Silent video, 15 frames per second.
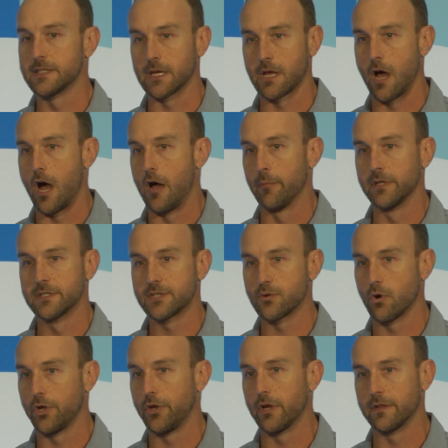it's a common
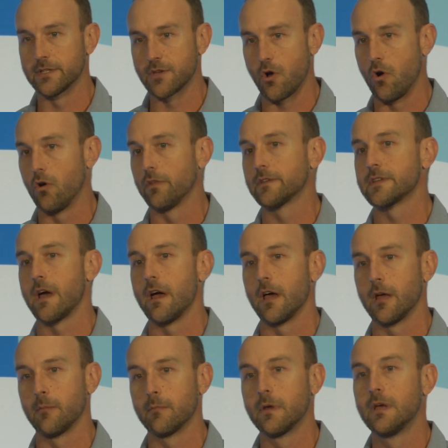story. You hear this all the
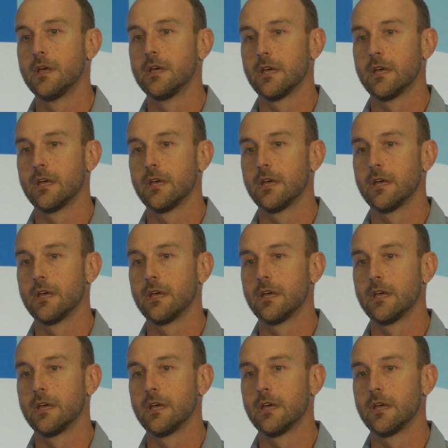time.